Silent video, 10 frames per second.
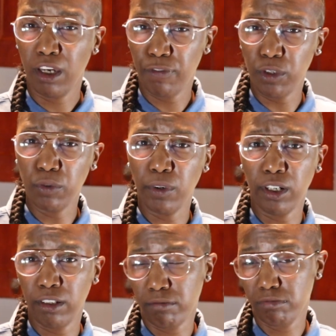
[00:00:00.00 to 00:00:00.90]
If you
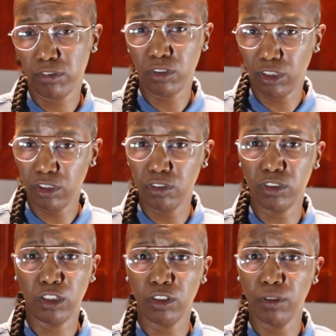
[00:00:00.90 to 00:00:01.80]
want, you could
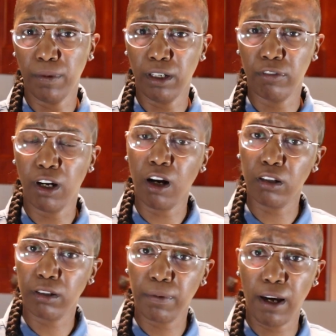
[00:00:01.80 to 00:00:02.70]
use a little bit of
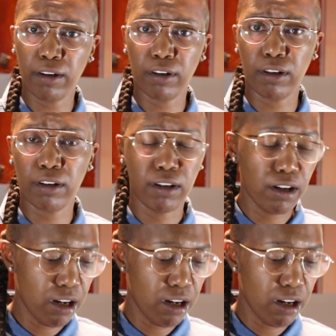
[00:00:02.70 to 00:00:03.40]
garlic powder,